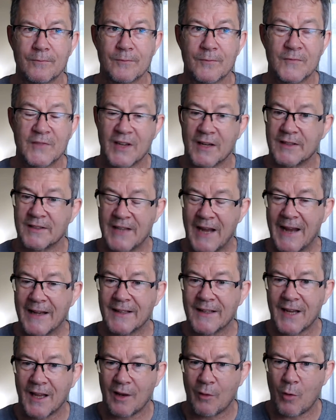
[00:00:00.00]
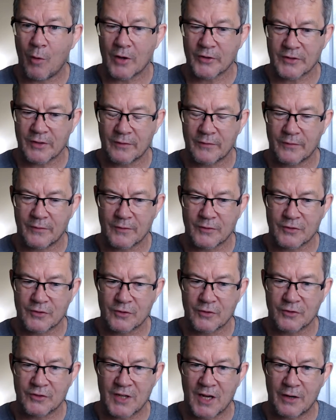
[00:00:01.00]
say, 10 kilowatts of
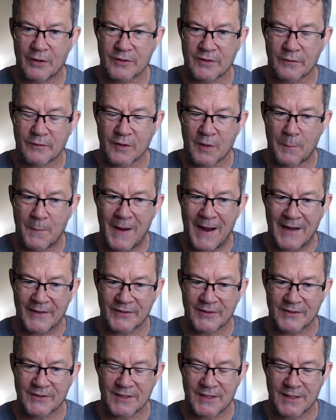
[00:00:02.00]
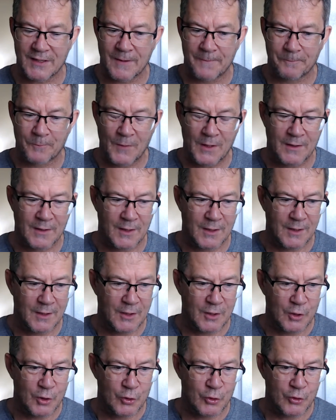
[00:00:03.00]
generative capacity
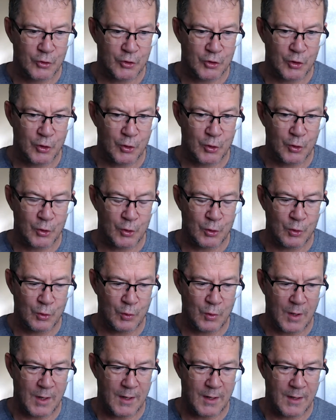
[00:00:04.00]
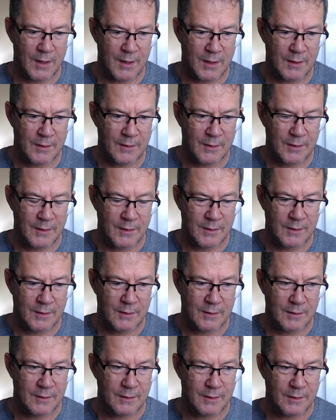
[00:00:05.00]
to
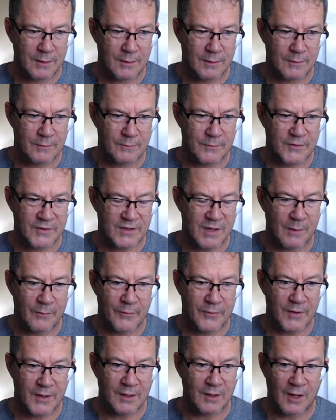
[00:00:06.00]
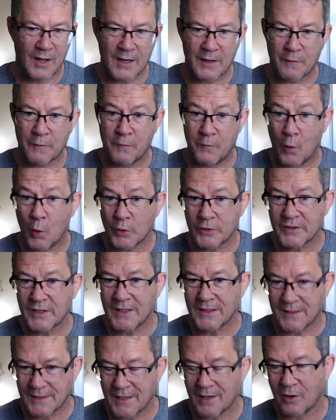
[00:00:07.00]
something like
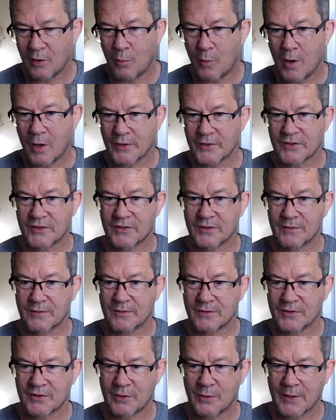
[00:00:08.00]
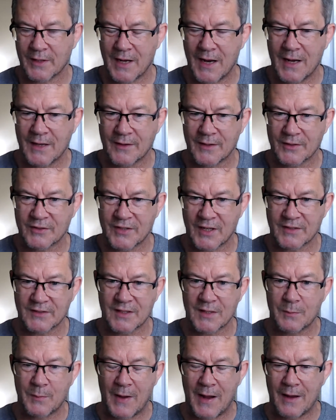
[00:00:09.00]
14 kilowatts. So again, the
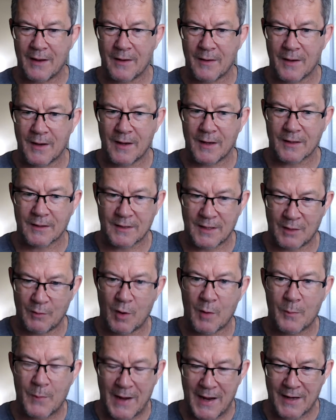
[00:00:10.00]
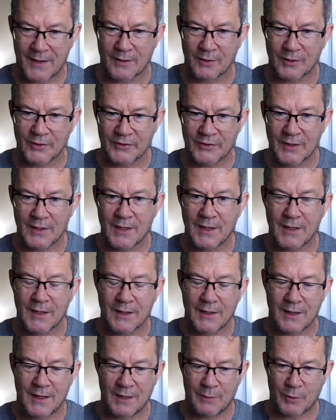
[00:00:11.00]
16 kilowatt panels,
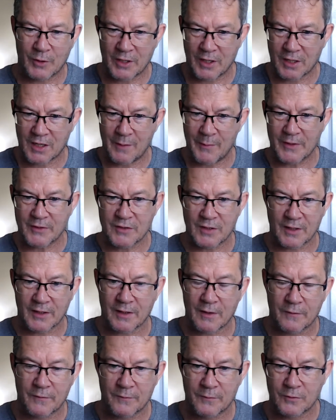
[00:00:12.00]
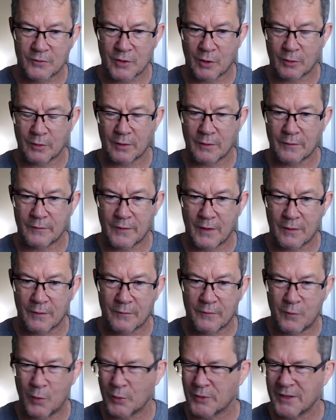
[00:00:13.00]
we're going to come into like a total of
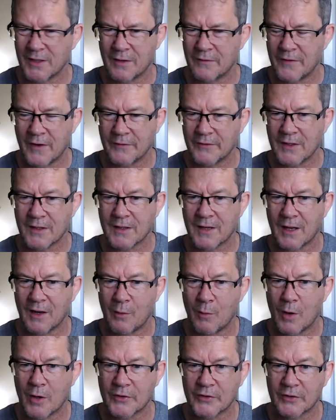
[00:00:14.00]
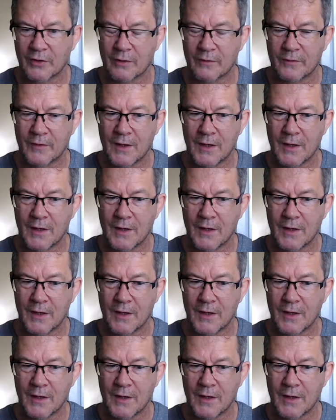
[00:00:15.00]
14 or 15 kilowatts of